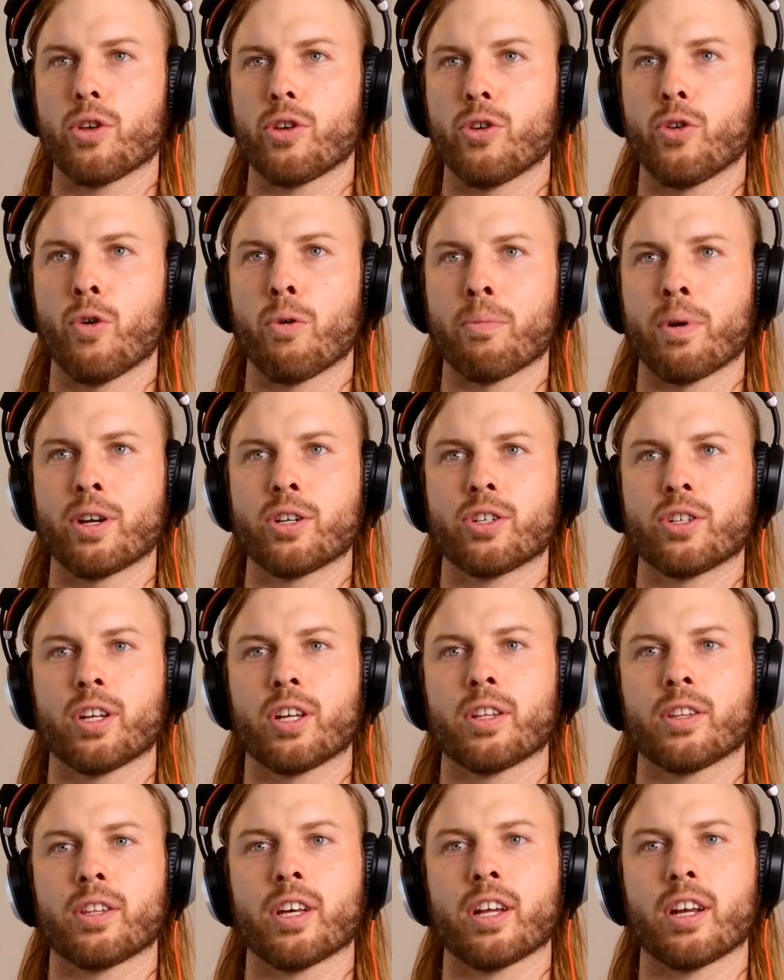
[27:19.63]
You were
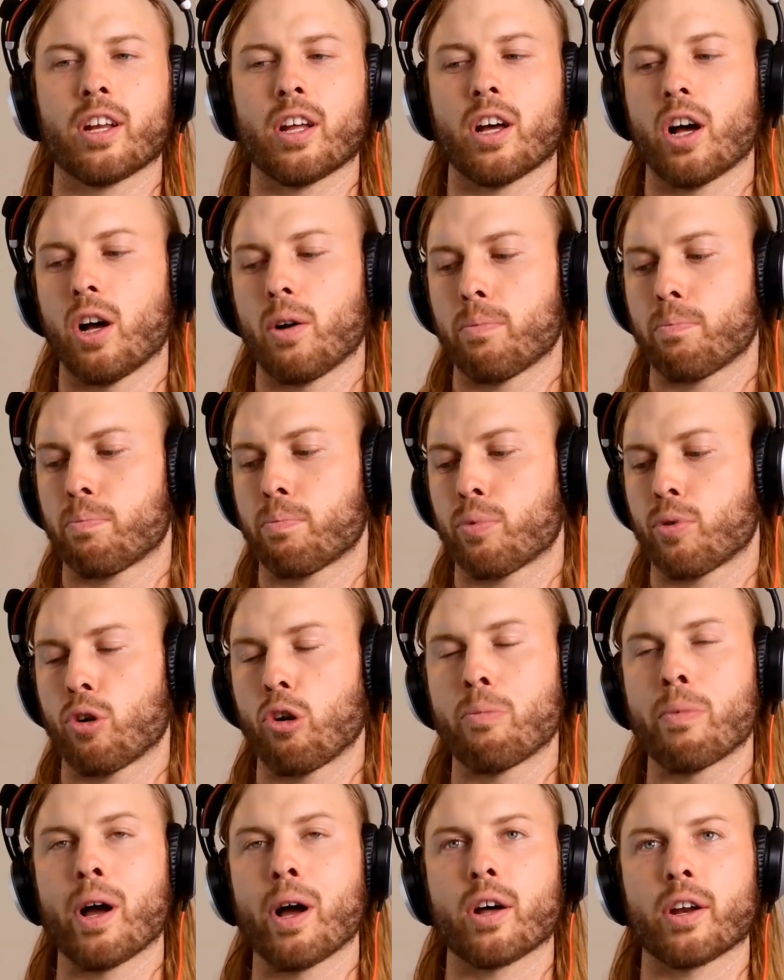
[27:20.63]
mentioning that
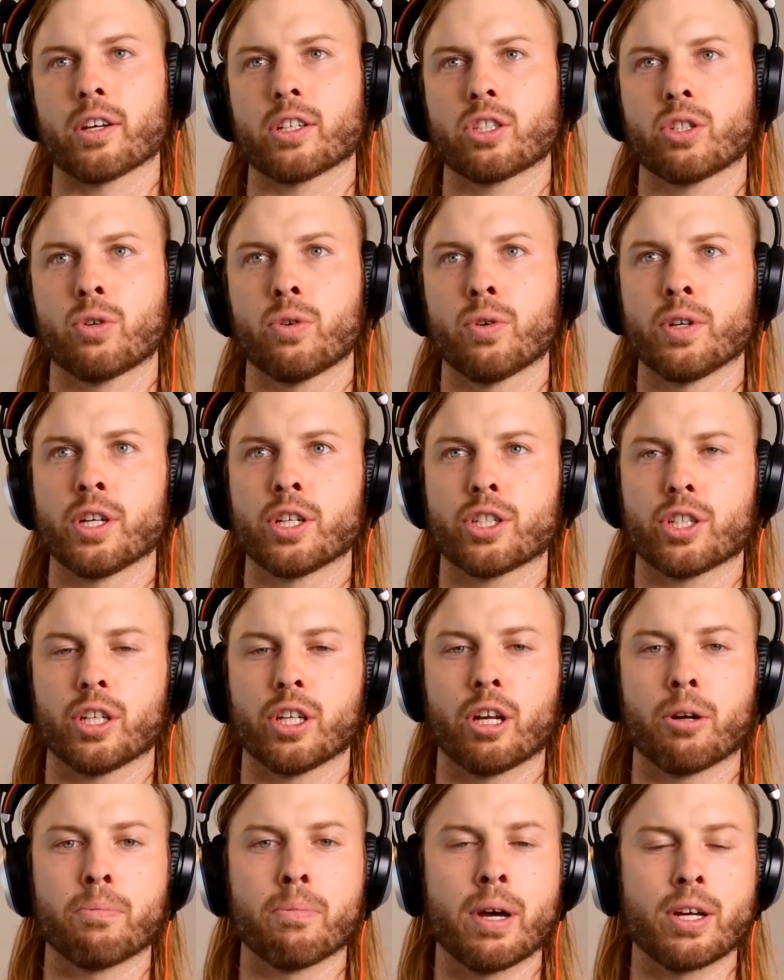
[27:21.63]
probiotics traditionally
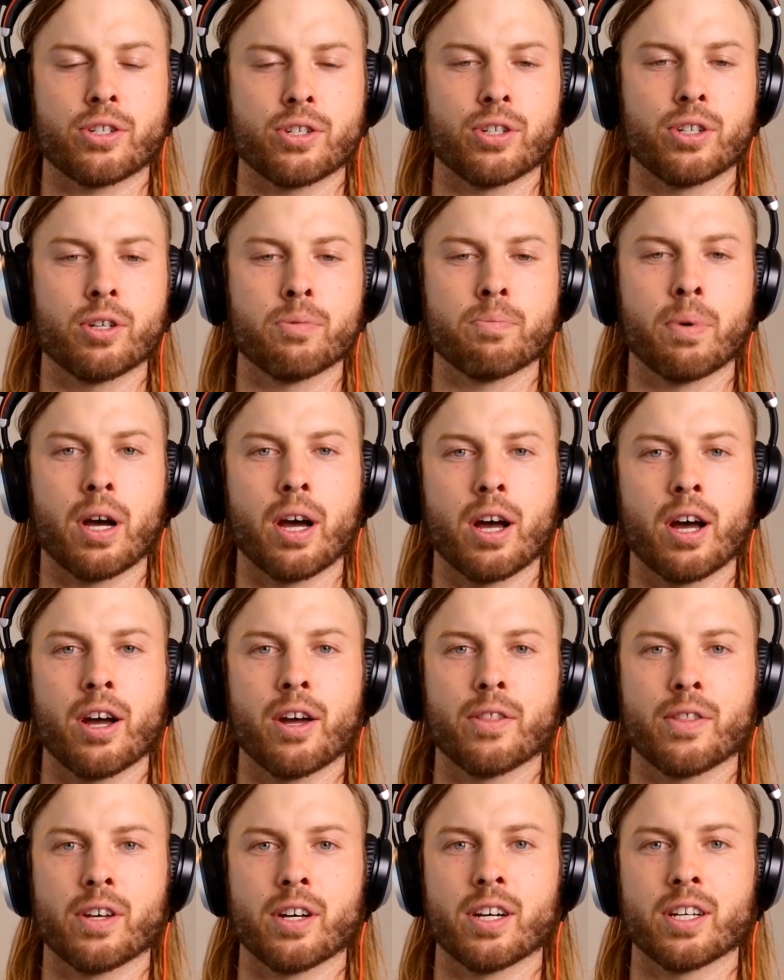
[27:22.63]
are measured
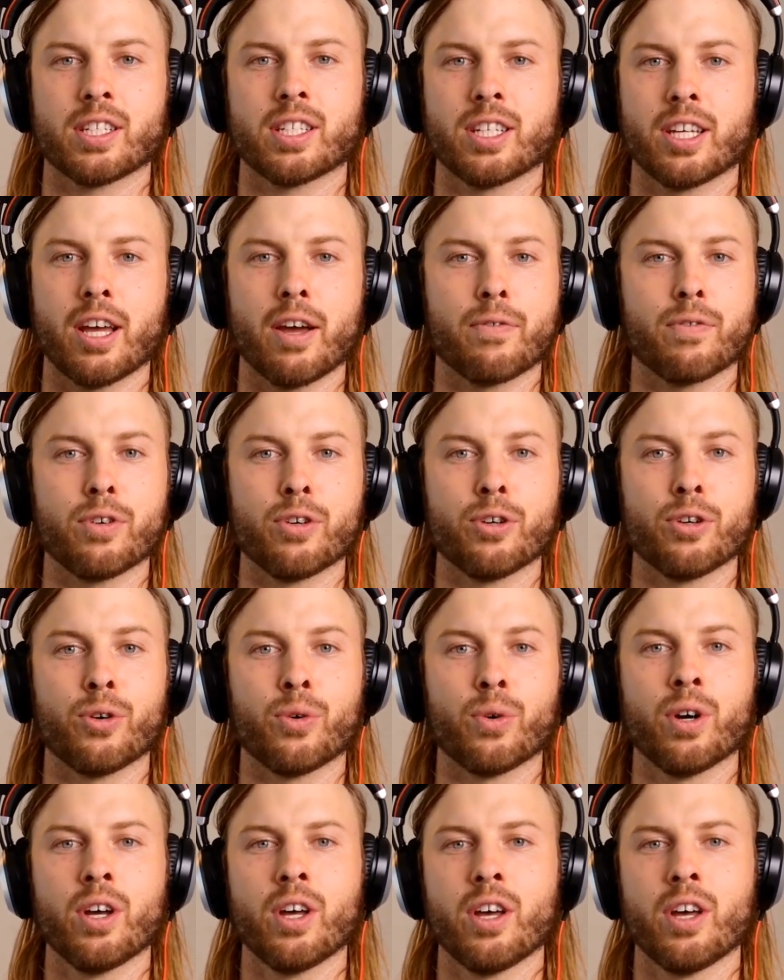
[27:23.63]
by the
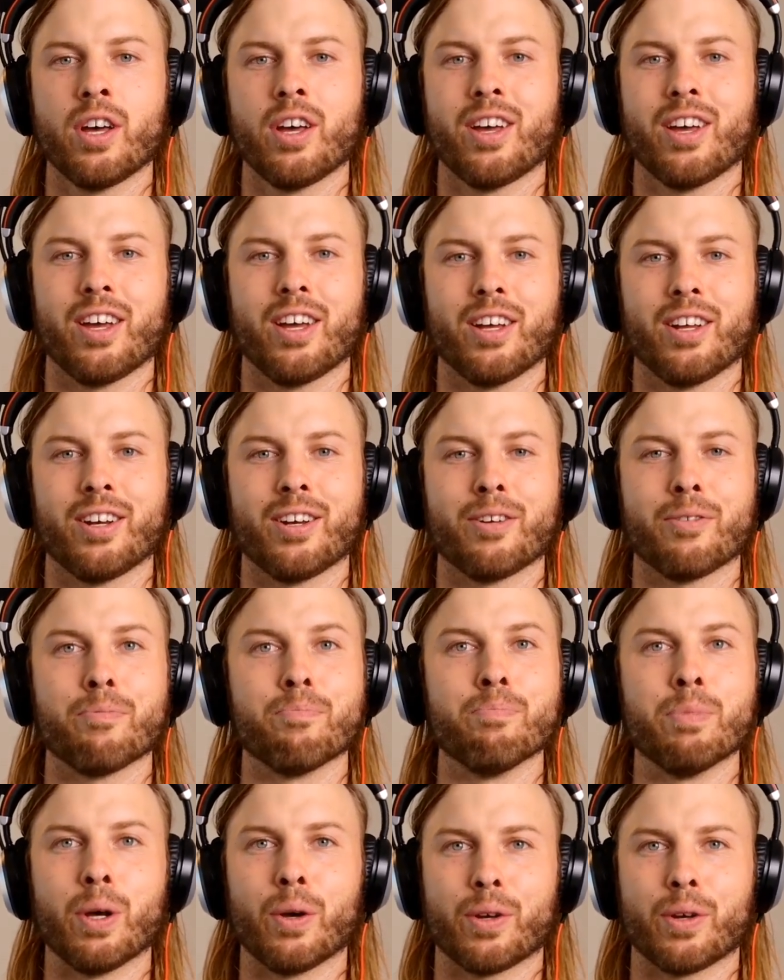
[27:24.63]
CFU in
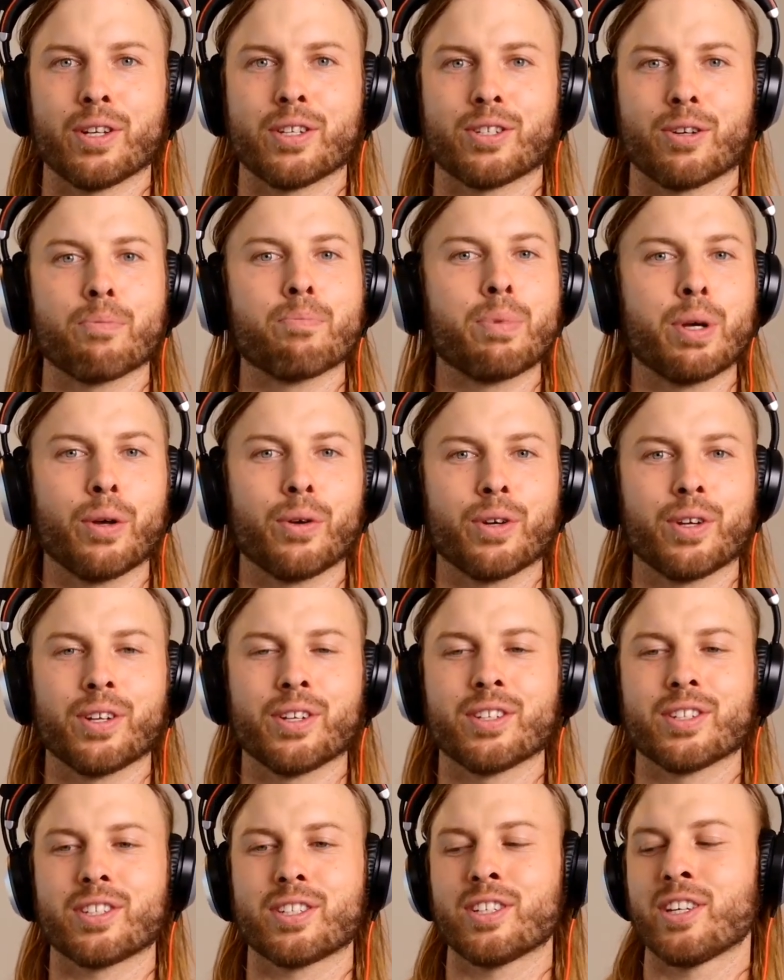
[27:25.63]
millions or
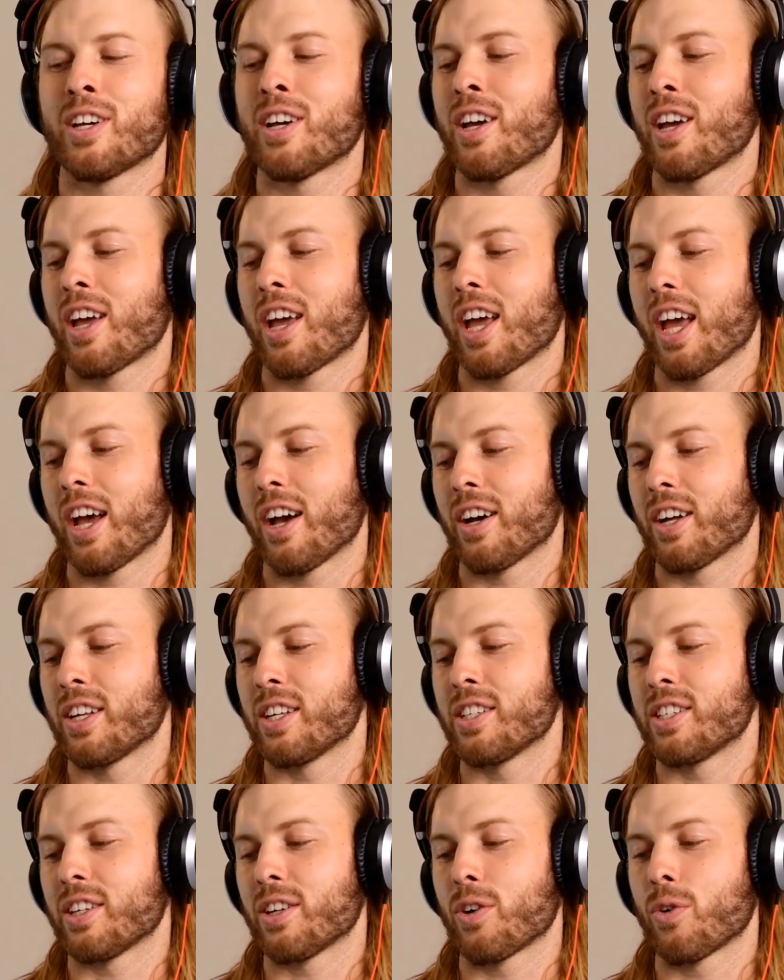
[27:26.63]
billions.
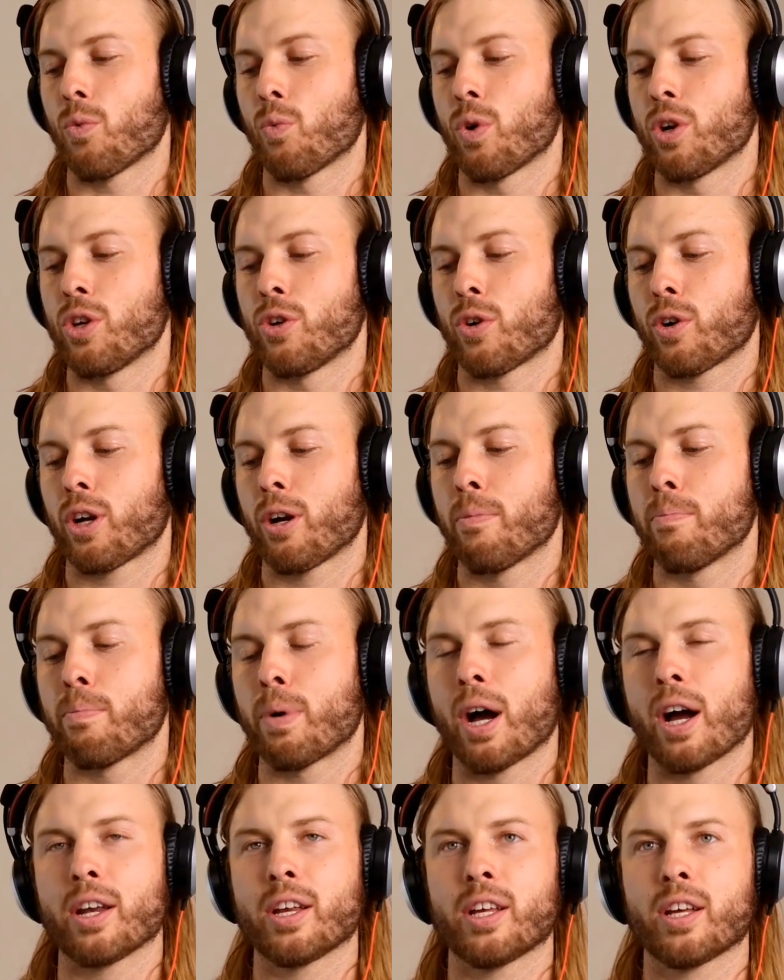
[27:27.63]
And when you're
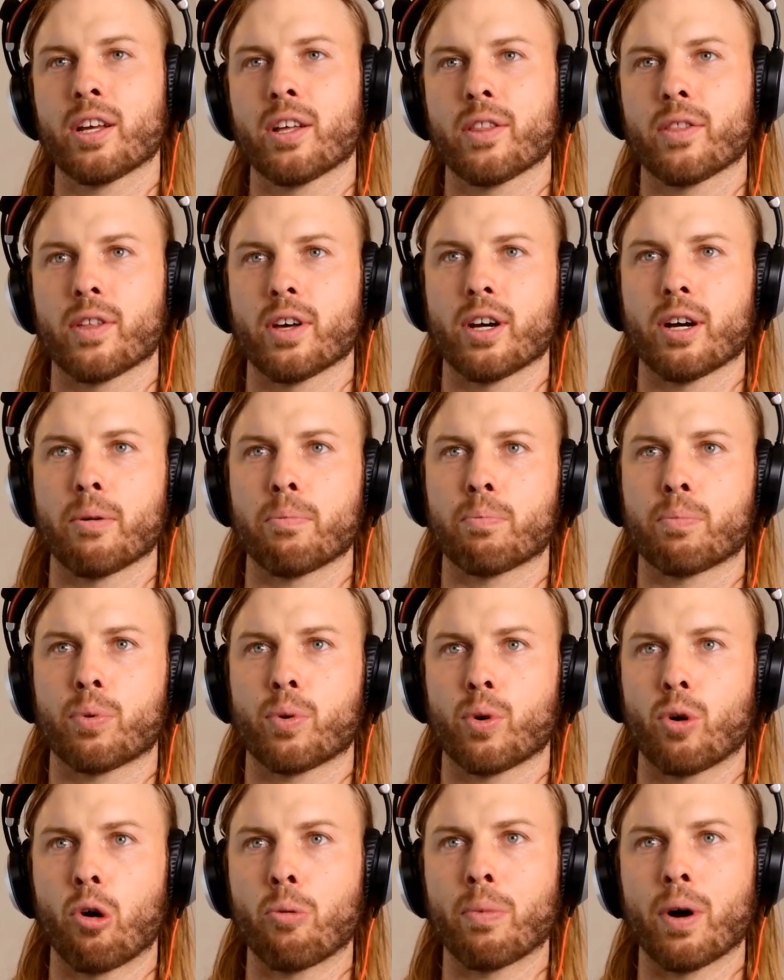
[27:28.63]
combining the
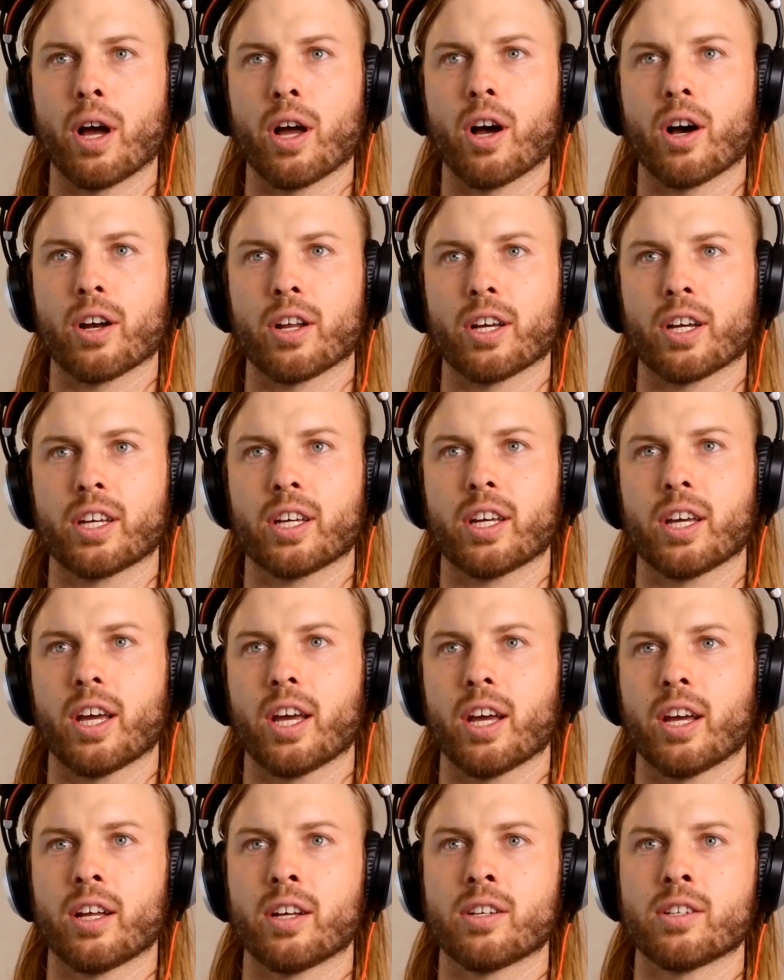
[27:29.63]
probiotic
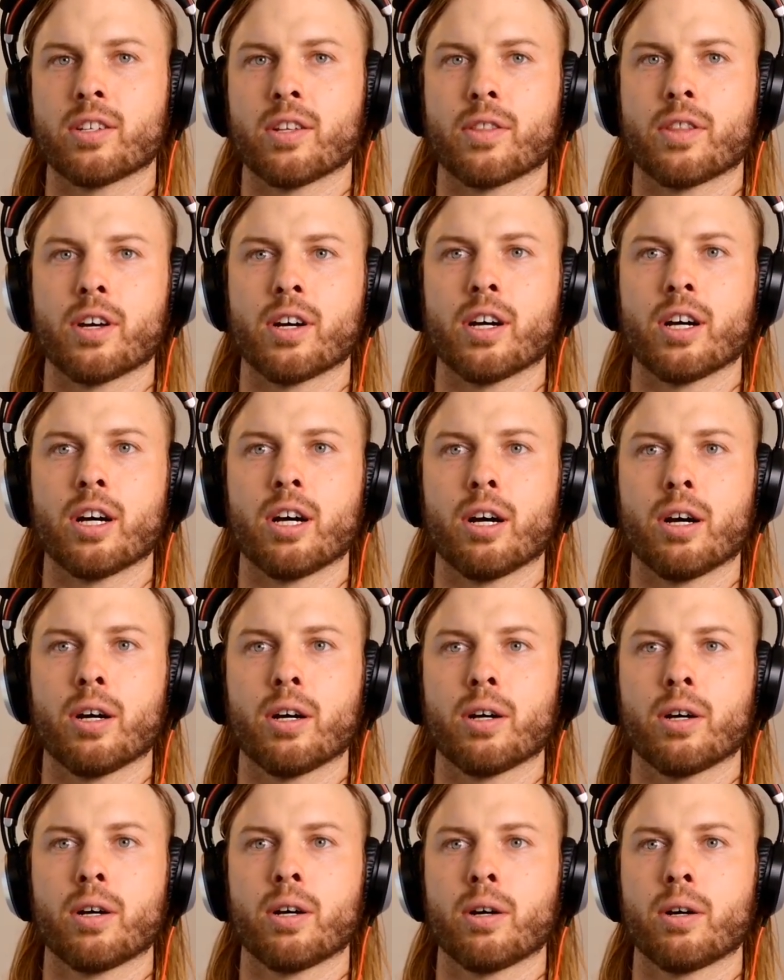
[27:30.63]
and the
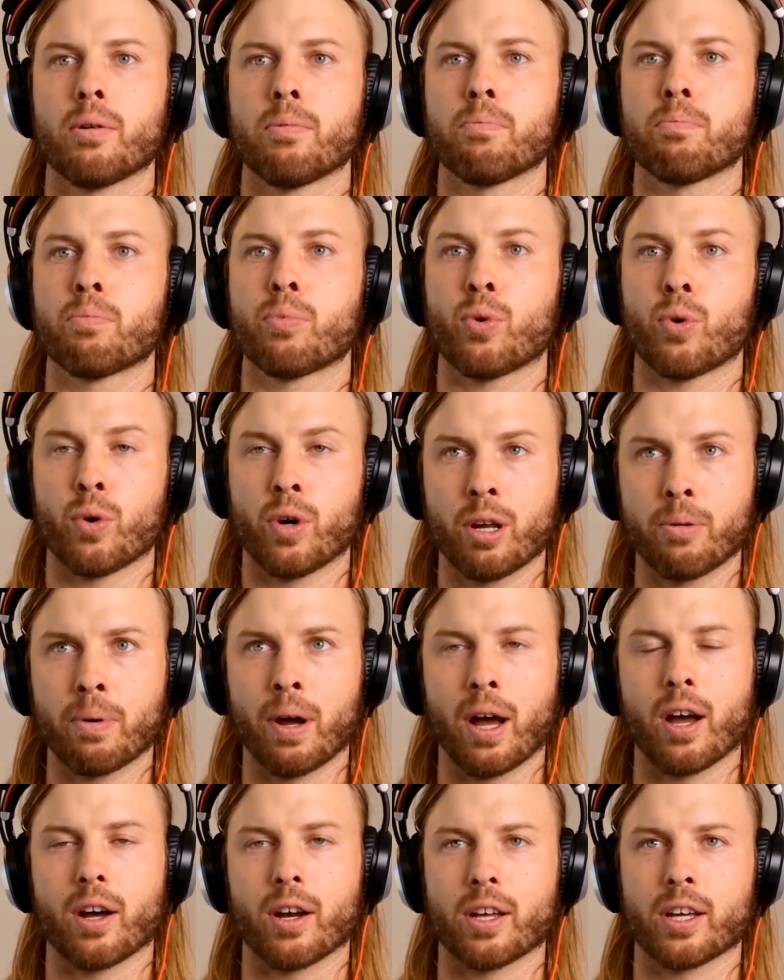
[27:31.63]

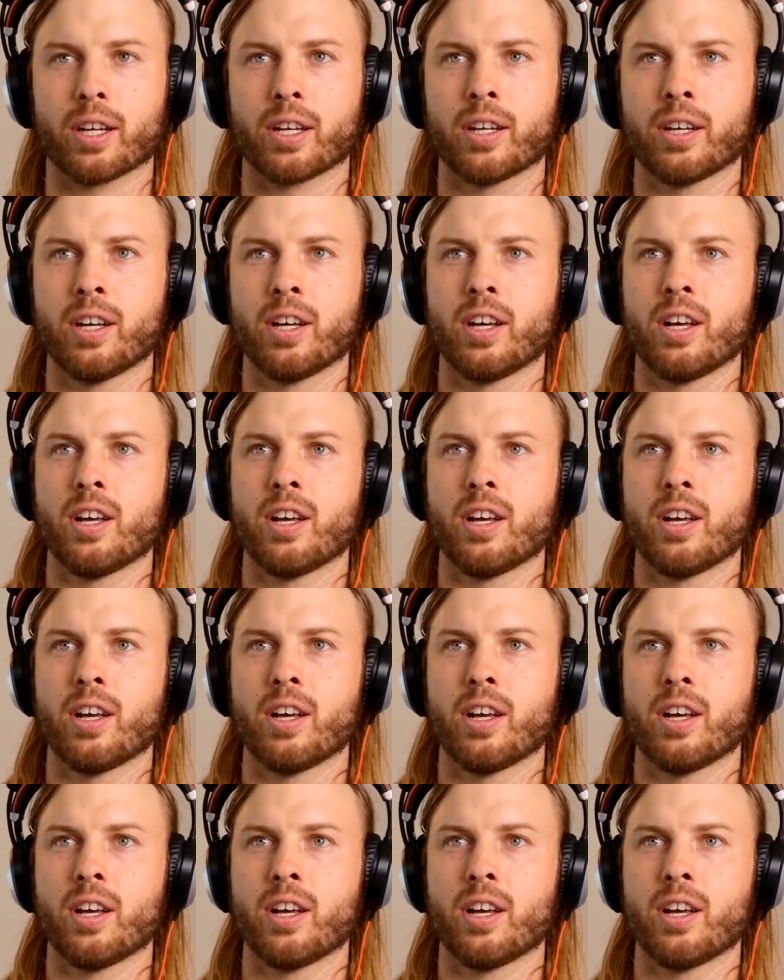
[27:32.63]
prebiotic,